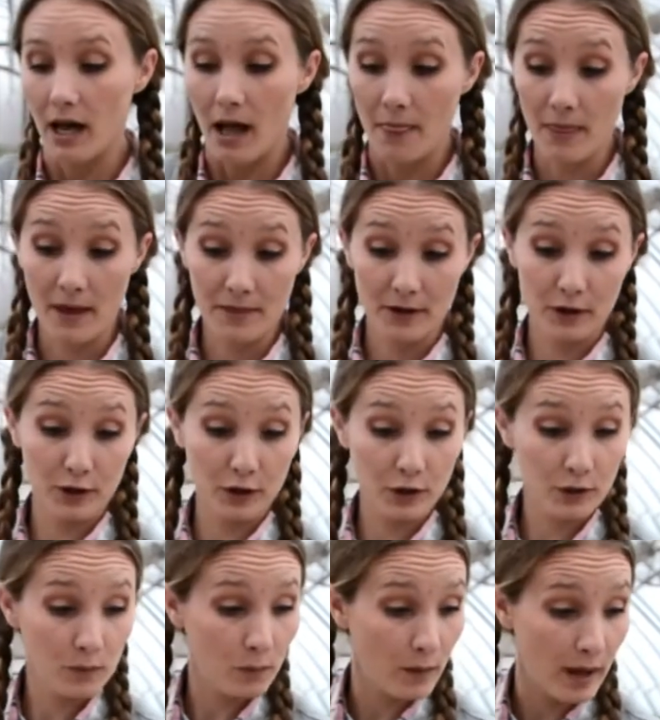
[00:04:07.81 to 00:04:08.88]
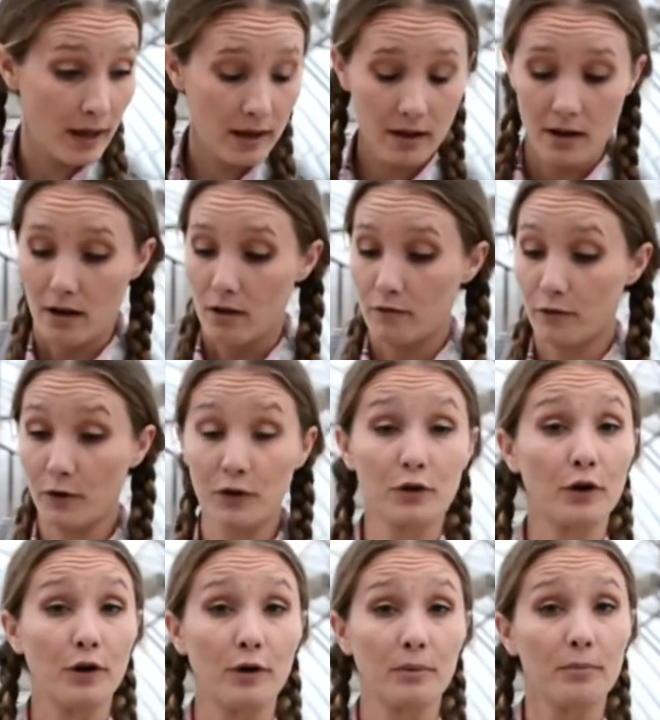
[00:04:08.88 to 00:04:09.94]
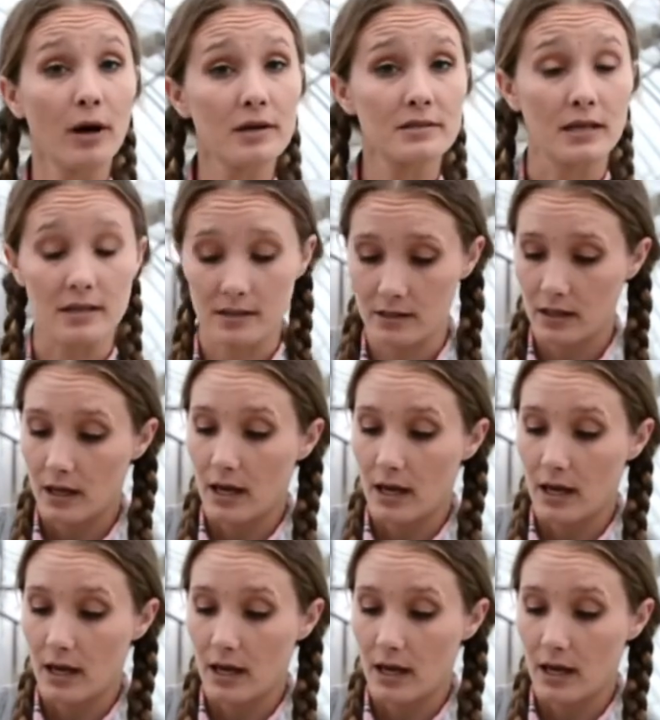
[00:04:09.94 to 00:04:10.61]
that they're good and wet for the growing process.